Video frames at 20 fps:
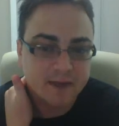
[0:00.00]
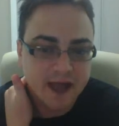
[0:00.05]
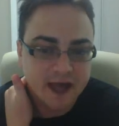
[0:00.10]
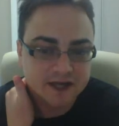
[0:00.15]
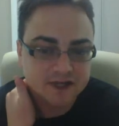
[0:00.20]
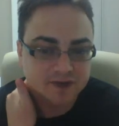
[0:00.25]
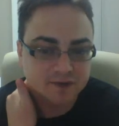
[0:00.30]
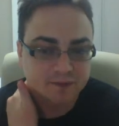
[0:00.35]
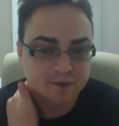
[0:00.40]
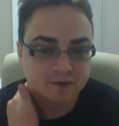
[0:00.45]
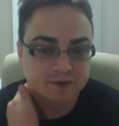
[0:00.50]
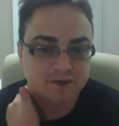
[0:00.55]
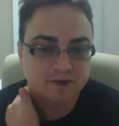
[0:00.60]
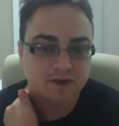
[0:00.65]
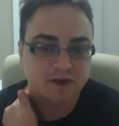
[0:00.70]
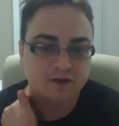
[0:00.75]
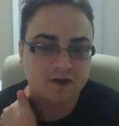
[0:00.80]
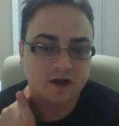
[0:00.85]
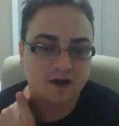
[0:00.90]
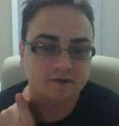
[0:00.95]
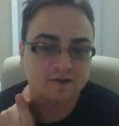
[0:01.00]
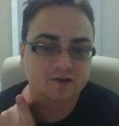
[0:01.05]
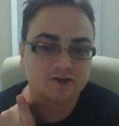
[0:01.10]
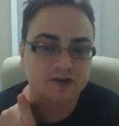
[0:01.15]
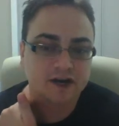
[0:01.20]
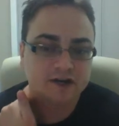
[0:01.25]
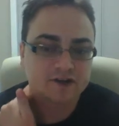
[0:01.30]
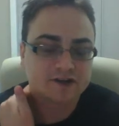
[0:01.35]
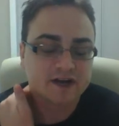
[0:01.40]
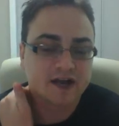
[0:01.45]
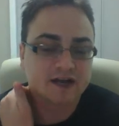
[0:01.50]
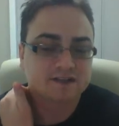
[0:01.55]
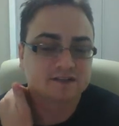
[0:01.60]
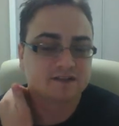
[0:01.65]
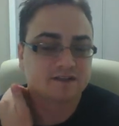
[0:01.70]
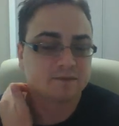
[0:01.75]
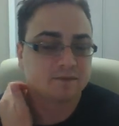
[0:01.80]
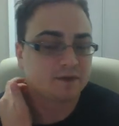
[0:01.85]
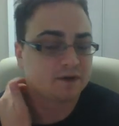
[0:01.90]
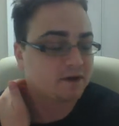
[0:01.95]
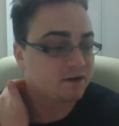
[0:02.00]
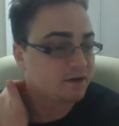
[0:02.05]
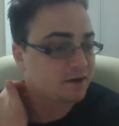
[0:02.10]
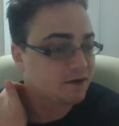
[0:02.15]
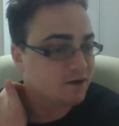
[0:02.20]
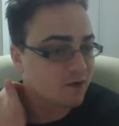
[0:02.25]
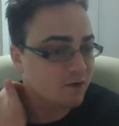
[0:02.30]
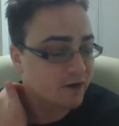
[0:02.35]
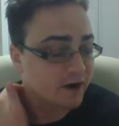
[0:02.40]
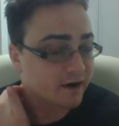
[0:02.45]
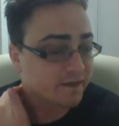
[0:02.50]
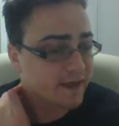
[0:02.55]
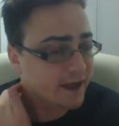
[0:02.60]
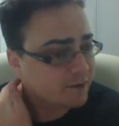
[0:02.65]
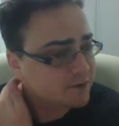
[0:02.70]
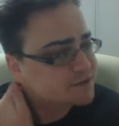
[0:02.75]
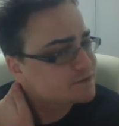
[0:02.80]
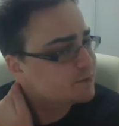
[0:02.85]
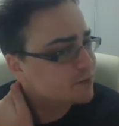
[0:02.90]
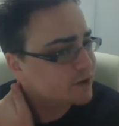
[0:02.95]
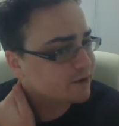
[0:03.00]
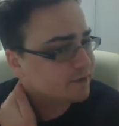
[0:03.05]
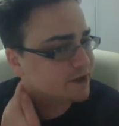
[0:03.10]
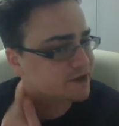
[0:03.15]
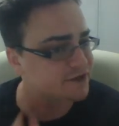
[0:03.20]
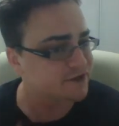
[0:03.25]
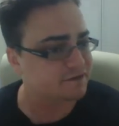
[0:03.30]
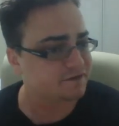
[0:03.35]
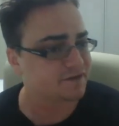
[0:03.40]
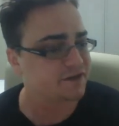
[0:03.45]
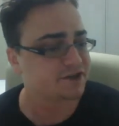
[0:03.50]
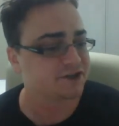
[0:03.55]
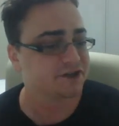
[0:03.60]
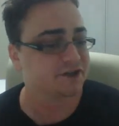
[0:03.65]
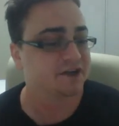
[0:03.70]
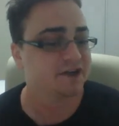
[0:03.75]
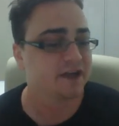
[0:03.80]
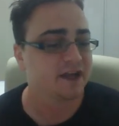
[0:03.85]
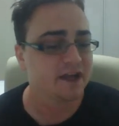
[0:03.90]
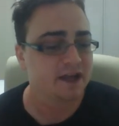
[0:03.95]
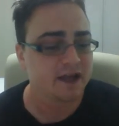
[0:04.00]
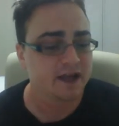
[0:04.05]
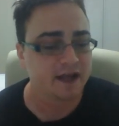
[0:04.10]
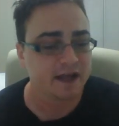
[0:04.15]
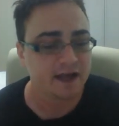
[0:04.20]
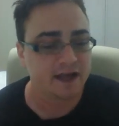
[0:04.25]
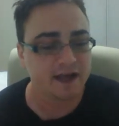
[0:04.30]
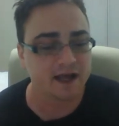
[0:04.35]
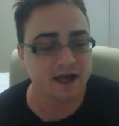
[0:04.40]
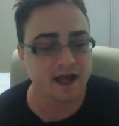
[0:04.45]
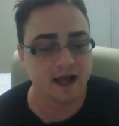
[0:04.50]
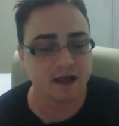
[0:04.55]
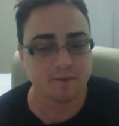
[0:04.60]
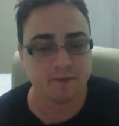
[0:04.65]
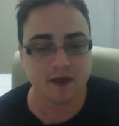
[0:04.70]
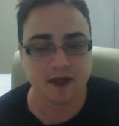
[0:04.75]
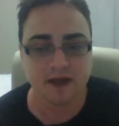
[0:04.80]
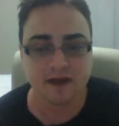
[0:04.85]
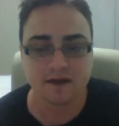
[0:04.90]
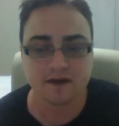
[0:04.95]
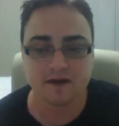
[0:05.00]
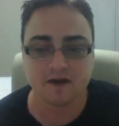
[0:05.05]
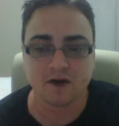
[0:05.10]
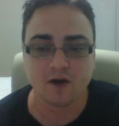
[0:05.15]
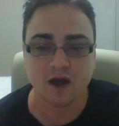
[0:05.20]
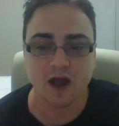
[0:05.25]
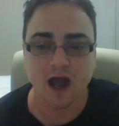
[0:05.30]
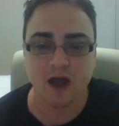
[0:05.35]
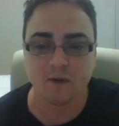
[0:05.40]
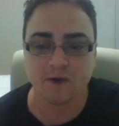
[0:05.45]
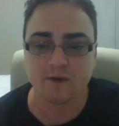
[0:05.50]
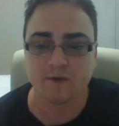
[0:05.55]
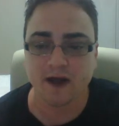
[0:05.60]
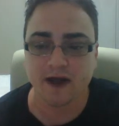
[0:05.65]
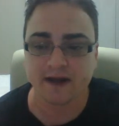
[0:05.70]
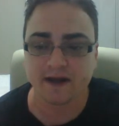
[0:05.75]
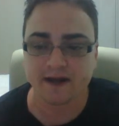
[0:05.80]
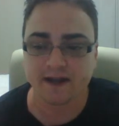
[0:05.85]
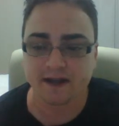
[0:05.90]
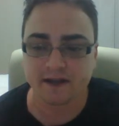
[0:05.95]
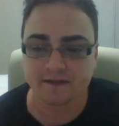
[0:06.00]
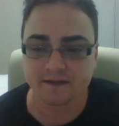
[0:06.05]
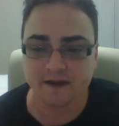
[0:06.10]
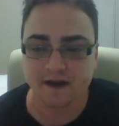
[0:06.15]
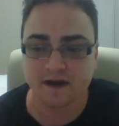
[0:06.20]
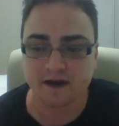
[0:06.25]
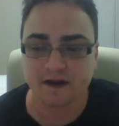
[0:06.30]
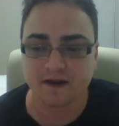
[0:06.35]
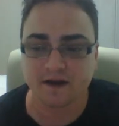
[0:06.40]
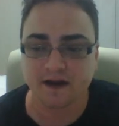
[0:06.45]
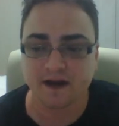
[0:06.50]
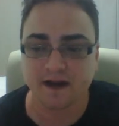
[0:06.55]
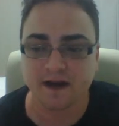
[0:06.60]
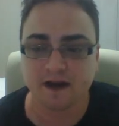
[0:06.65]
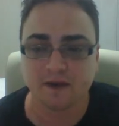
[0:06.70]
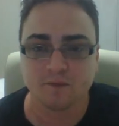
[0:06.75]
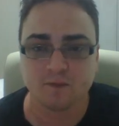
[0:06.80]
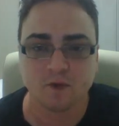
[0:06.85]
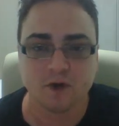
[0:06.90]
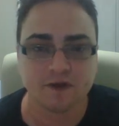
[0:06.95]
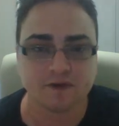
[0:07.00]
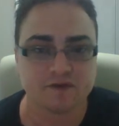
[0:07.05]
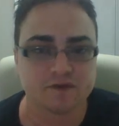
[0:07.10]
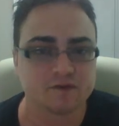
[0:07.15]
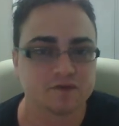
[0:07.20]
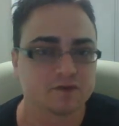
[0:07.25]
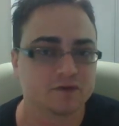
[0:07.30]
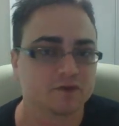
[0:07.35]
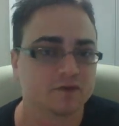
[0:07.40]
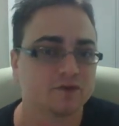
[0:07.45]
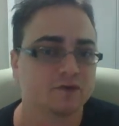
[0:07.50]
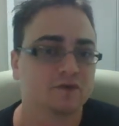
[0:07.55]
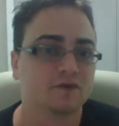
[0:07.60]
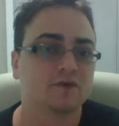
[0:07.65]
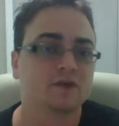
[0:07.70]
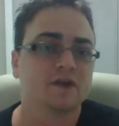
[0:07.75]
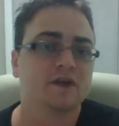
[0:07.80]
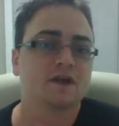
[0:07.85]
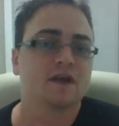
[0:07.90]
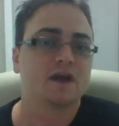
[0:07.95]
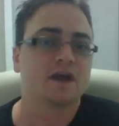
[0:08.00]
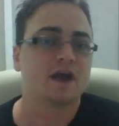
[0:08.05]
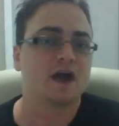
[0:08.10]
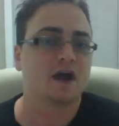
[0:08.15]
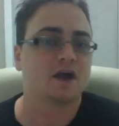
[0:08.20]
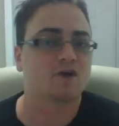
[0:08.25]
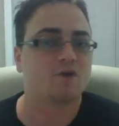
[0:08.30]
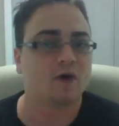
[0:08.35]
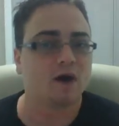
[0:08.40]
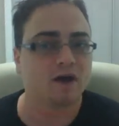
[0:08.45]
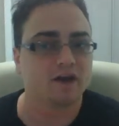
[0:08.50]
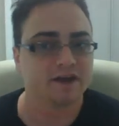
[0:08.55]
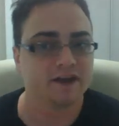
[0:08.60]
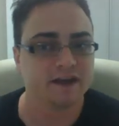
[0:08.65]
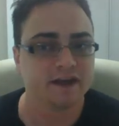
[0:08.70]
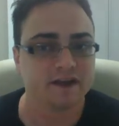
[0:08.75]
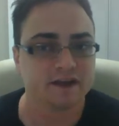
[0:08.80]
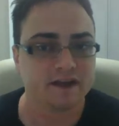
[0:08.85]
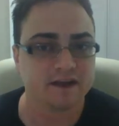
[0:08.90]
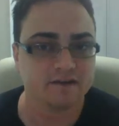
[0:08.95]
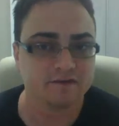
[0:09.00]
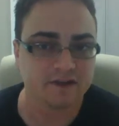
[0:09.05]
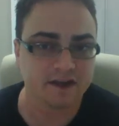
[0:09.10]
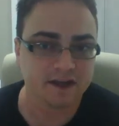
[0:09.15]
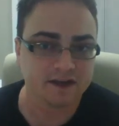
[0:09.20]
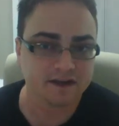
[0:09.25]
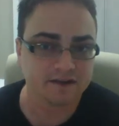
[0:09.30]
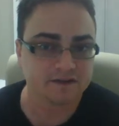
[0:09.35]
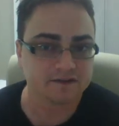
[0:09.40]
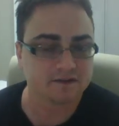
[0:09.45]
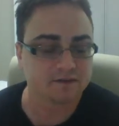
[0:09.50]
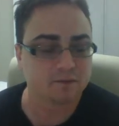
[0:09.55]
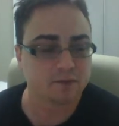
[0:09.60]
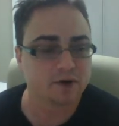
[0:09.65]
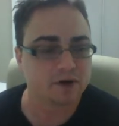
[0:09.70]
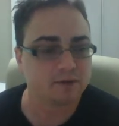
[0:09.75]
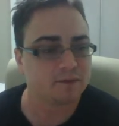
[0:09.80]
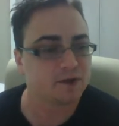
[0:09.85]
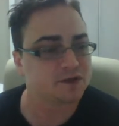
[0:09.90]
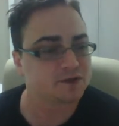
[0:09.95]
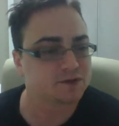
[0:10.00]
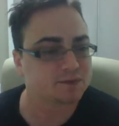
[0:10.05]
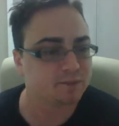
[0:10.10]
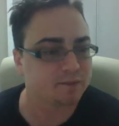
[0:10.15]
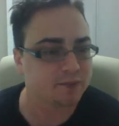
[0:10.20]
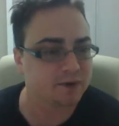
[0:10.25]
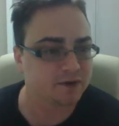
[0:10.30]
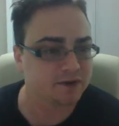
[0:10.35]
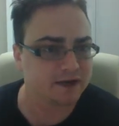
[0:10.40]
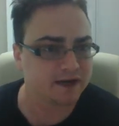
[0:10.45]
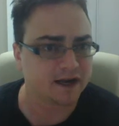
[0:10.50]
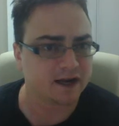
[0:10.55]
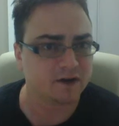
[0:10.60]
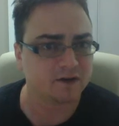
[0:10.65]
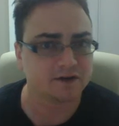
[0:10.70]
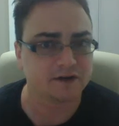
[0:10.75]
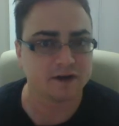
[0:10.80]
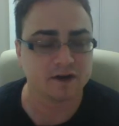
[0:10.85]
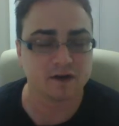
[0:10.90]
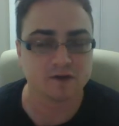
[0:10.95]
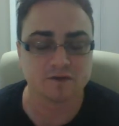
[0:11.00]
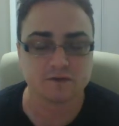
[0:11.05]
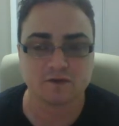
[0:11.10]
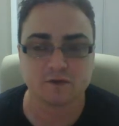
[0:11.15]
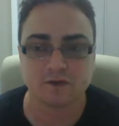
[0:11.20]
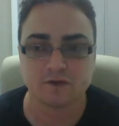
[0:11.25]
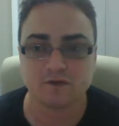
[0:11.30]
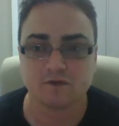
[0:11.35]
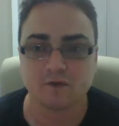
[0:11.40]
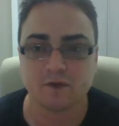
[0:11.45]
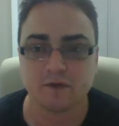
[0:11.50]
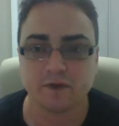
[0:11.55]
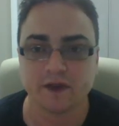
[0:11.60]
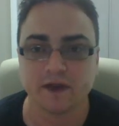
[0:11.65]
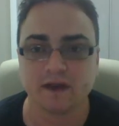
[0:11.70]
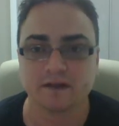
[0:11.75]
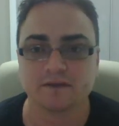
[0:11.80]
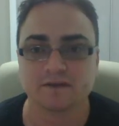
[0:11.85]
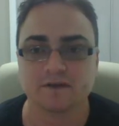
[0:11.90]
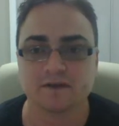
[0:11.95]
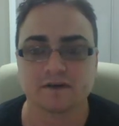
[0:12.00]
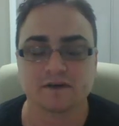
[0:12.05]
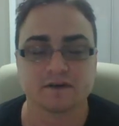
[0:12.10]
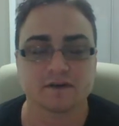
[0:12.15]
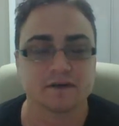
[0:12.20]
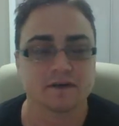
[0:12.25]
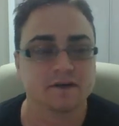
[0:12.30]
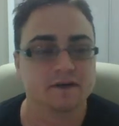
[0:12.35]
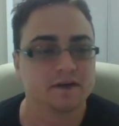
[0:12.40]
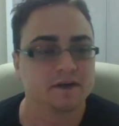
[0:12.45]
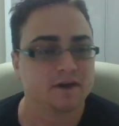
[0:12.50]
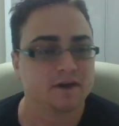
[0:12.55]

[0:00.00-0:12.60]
imaginable along the train tracks in the middle of nowhere, and that was pretty much his vision. And how he wanted to get there was through quality and convenience, and pretty much building out, sort of what we consider,